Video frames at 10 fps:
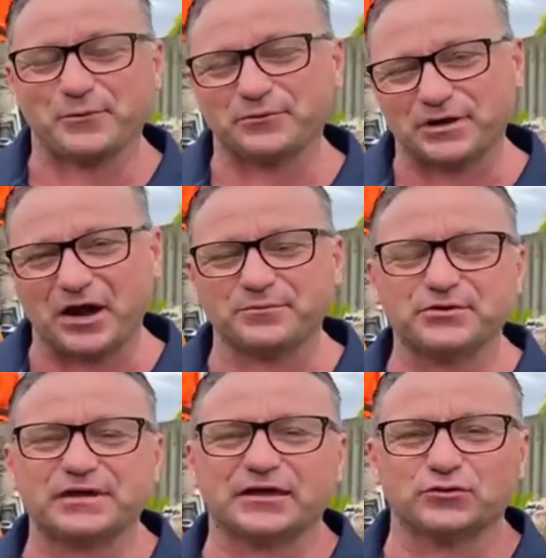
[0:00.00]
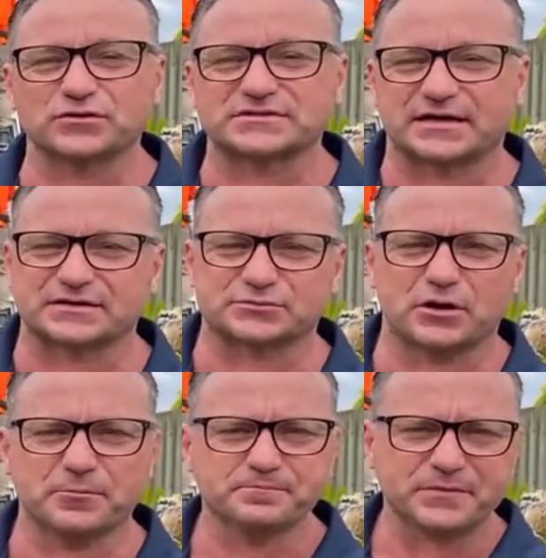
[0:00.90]
We want to help you get yours done as
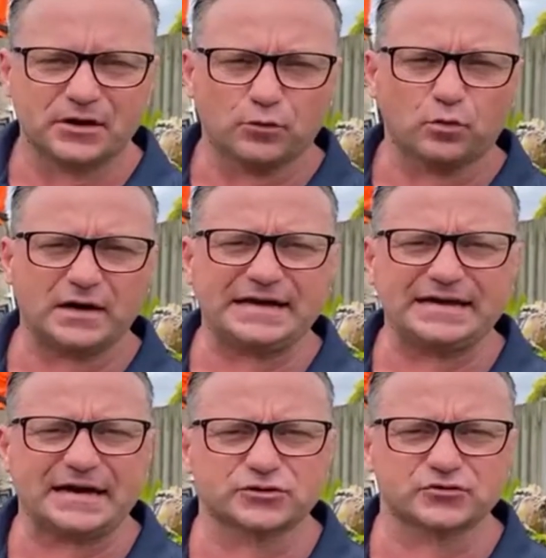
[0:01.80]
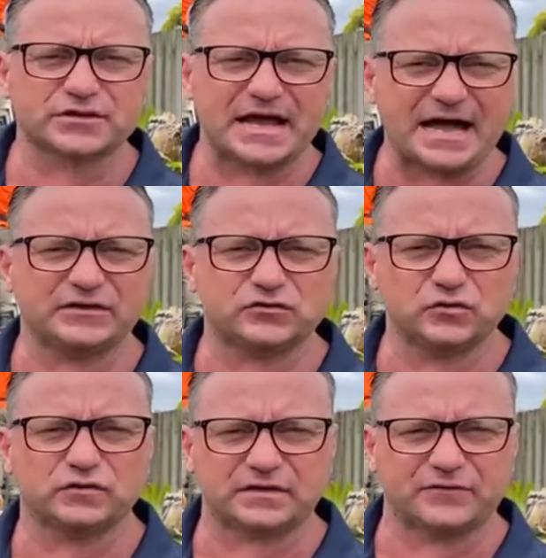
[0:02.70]
well.
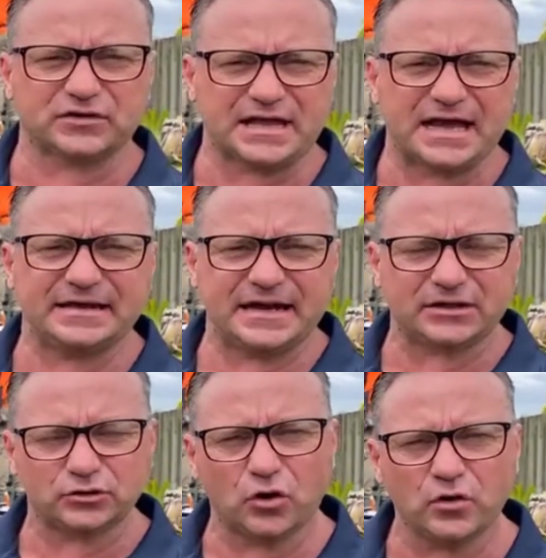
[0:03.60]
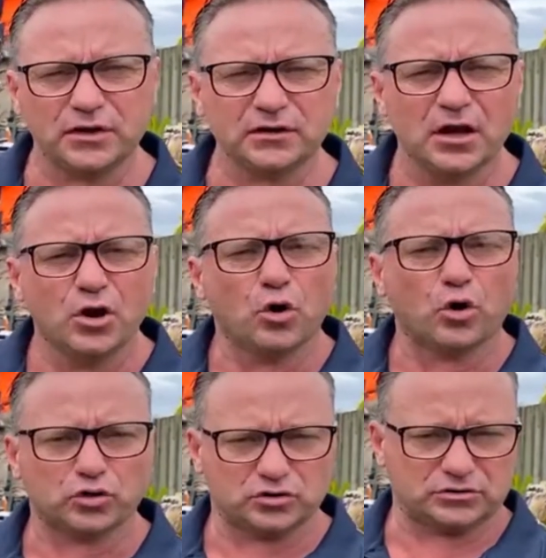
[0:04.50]
1-800-827-889,
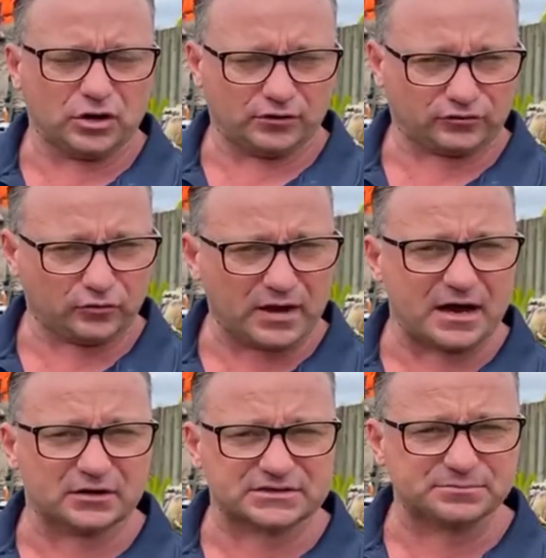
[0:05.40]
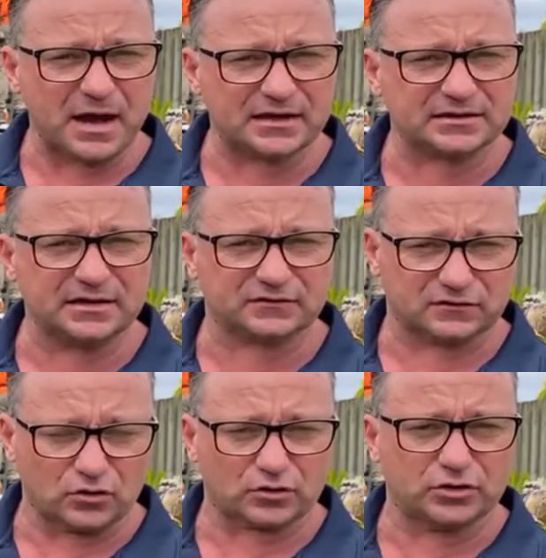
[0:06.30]
or go through our
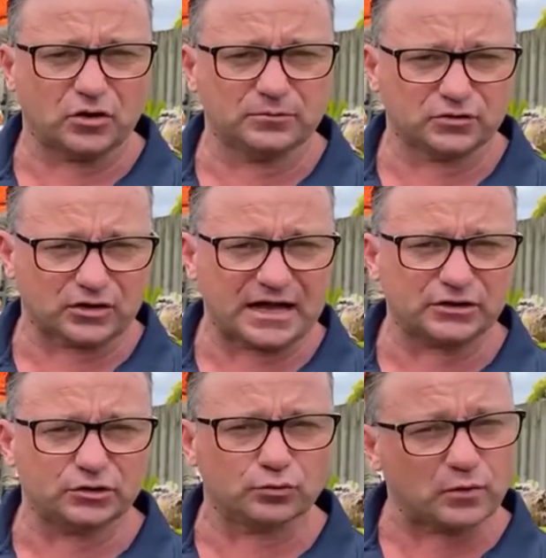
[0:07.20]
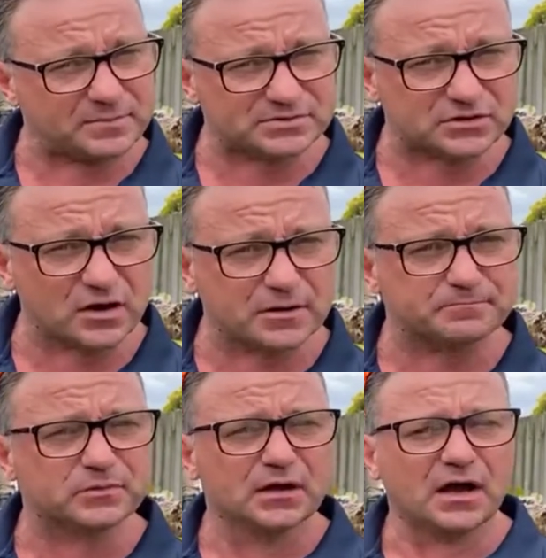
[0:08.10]
smartkits.com.au website,
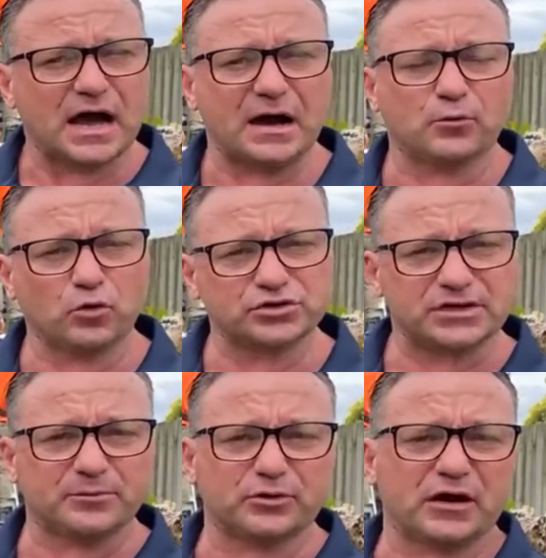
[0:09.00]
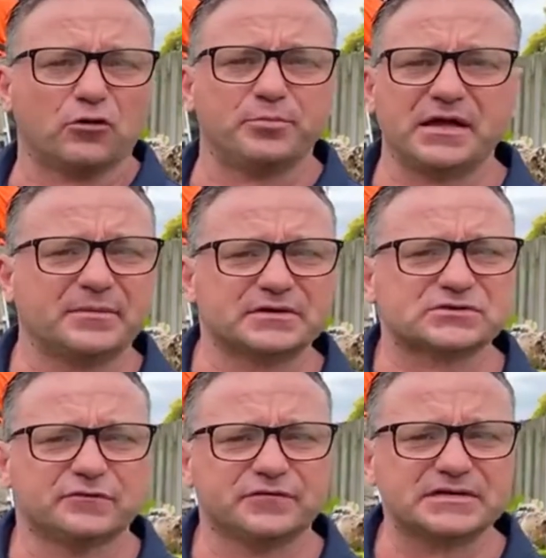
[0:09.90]
or jump on or PM us
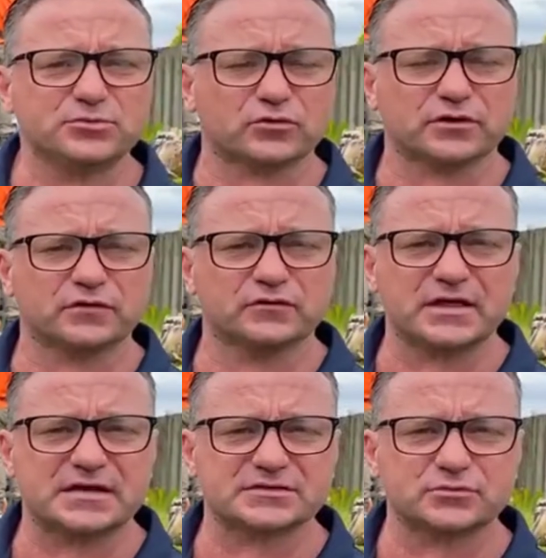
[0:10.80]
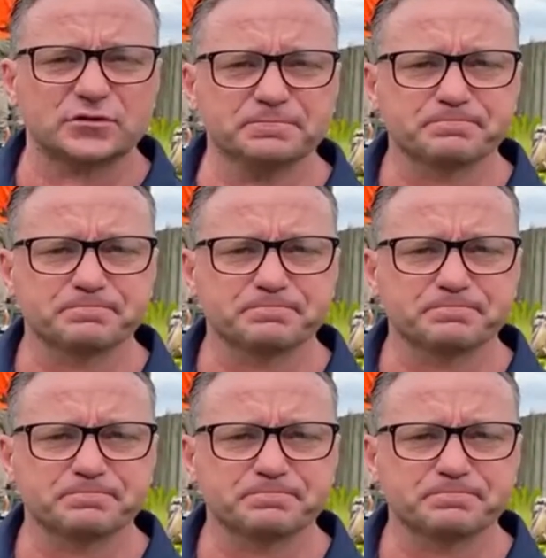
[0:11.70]
on Facebook. You can do that as well.